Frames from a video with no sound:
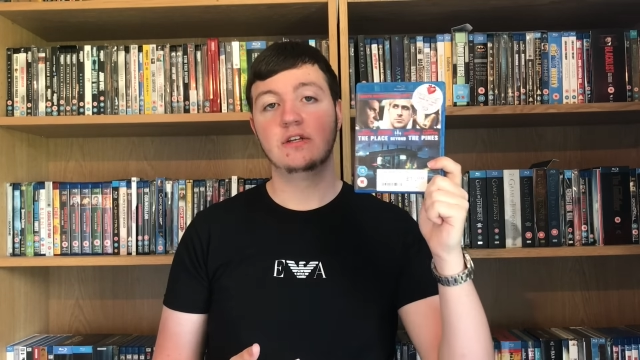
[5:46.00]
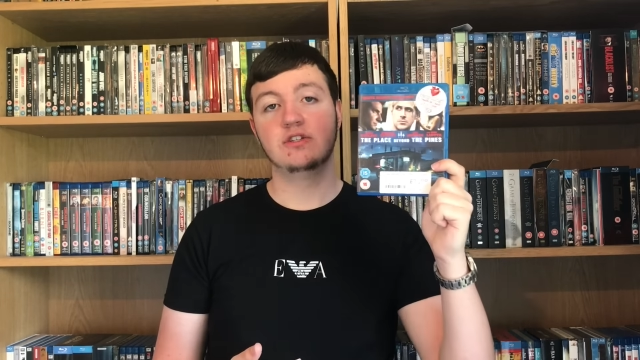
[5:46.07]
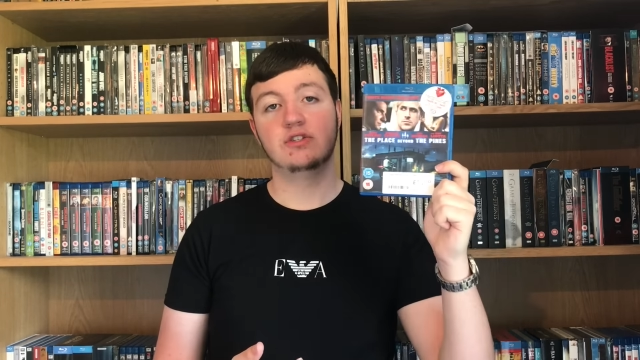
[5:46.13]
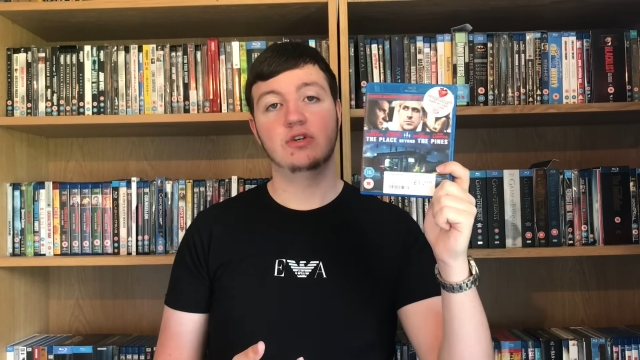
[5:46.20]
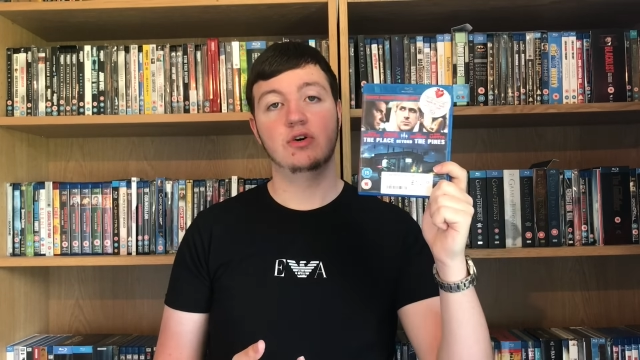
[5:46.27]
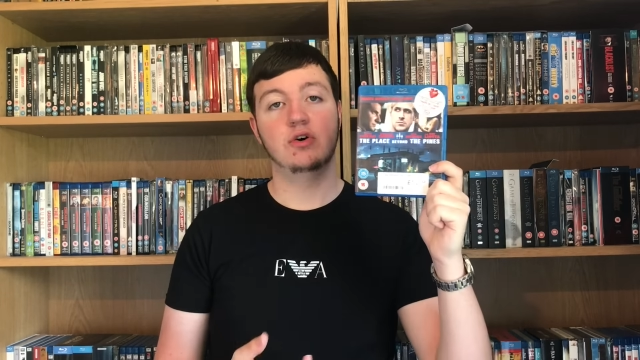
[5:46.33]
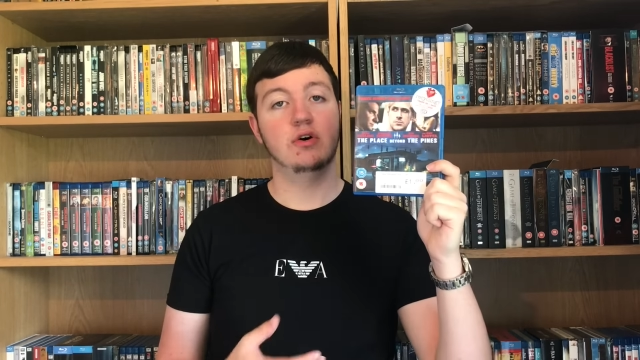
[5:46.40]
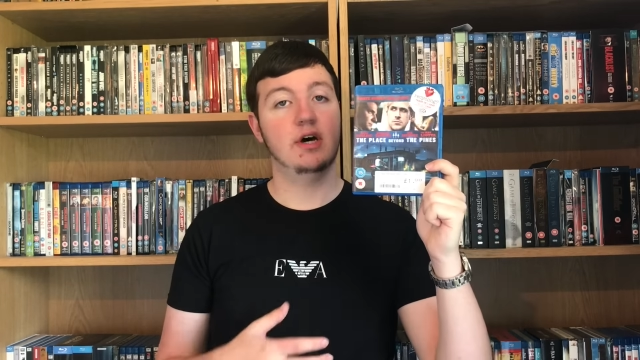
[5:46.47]

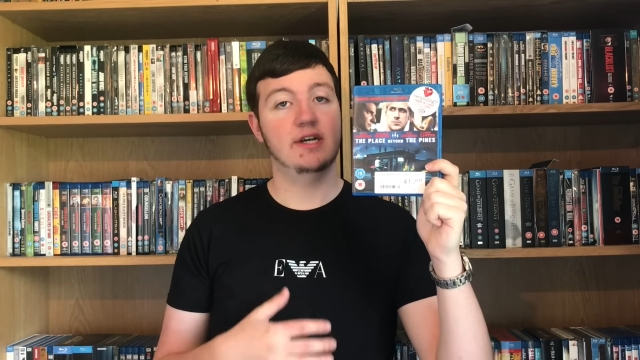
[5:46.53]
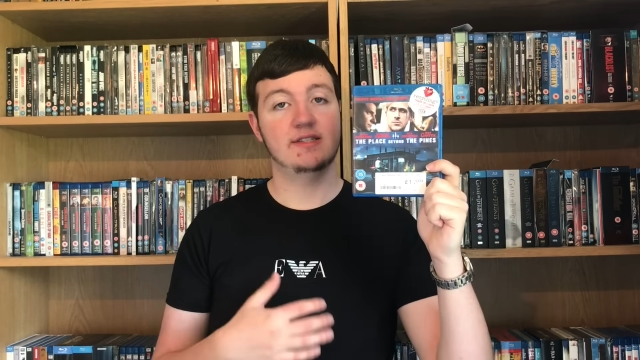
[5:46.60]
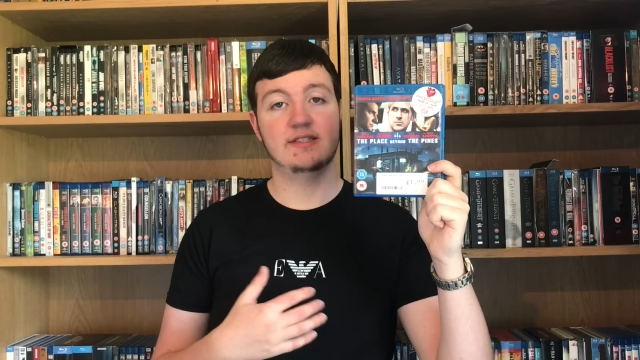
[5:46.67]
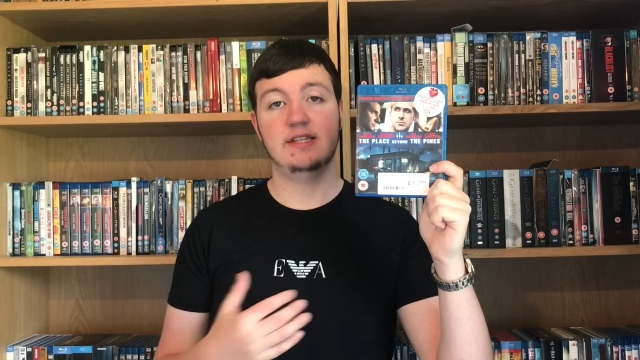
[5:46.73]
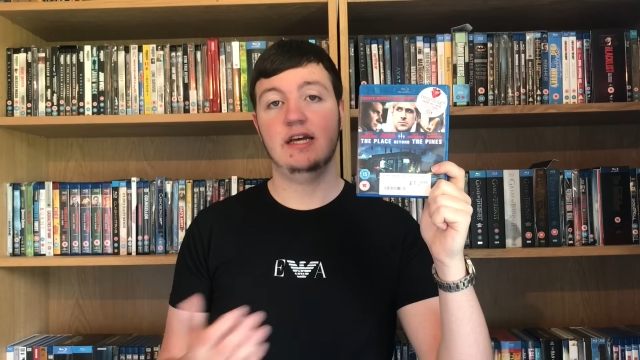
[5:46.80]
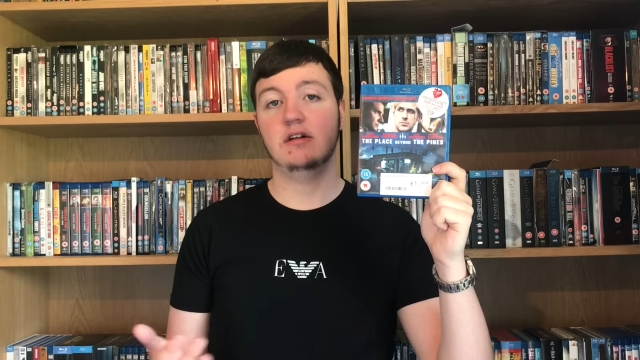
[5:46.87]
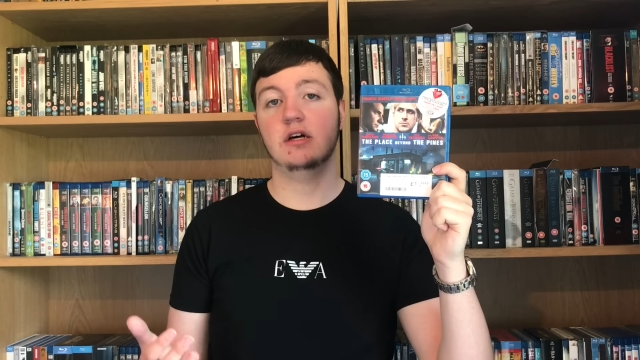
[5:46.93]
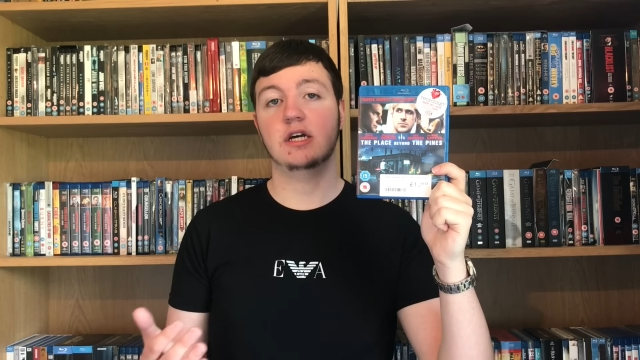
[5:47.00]
So a
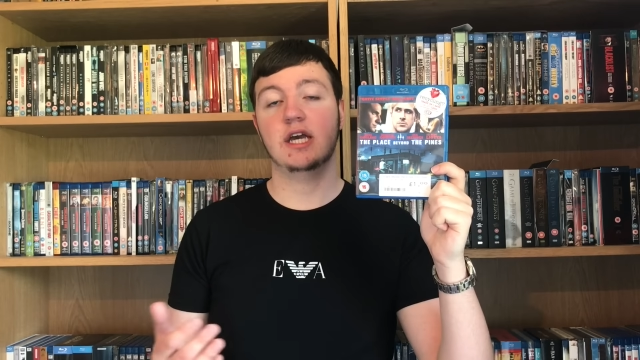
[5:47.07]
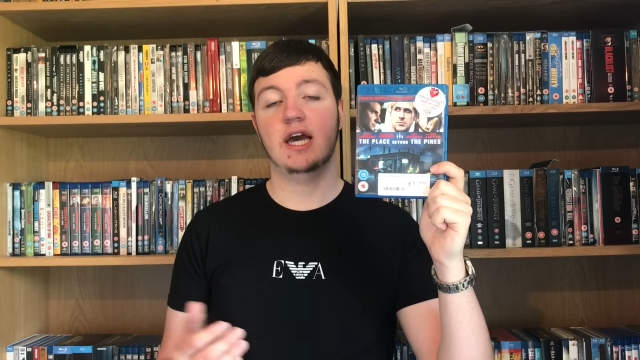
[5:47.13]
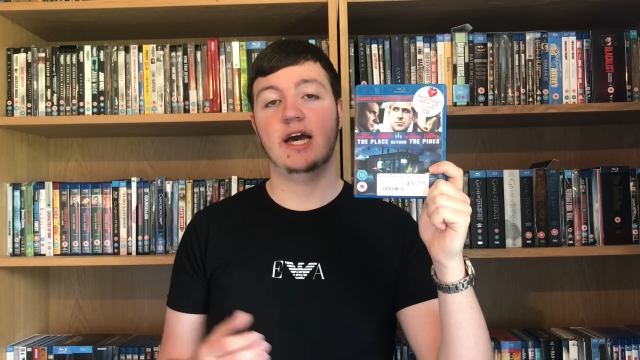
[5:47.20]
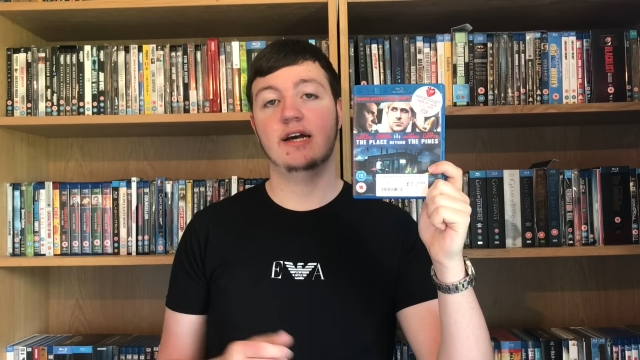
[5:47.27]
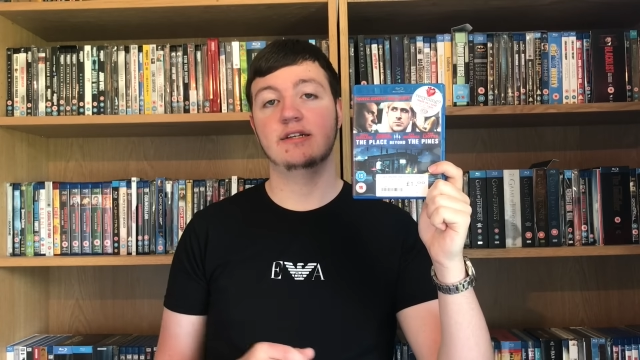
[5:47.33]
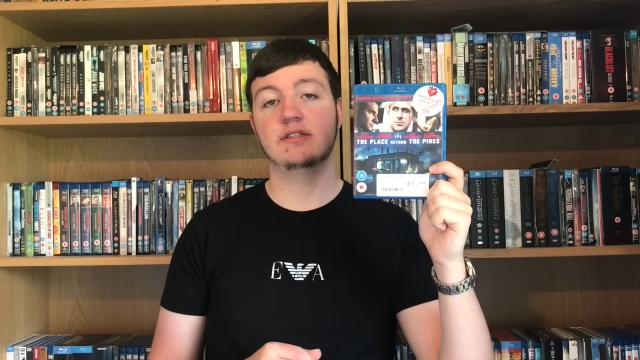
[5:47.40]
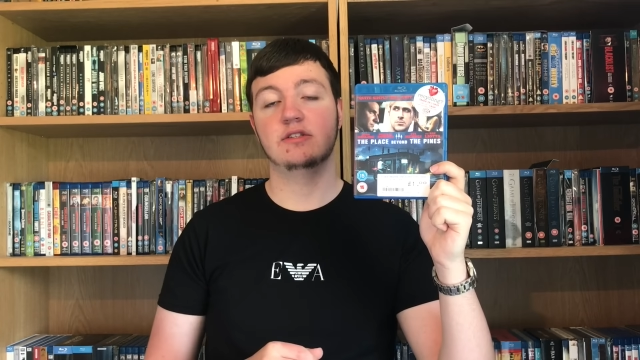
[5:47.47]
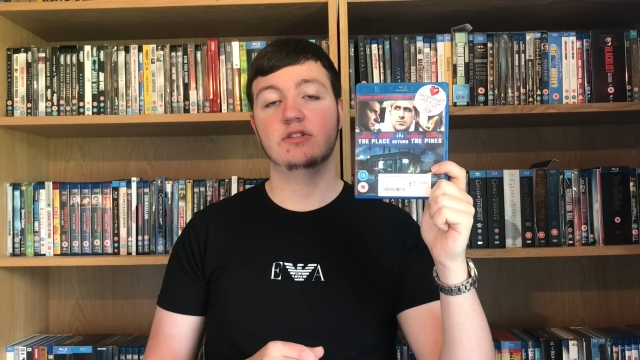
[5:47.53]
stellar
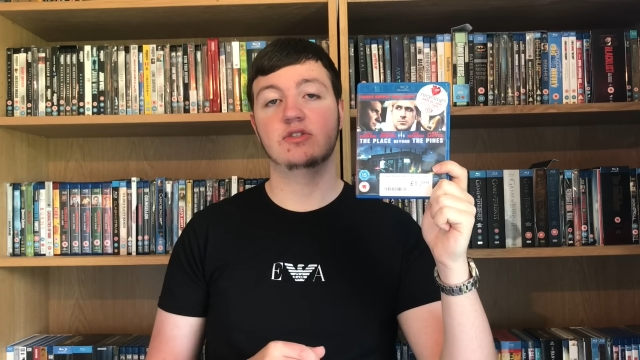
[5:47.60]
cast,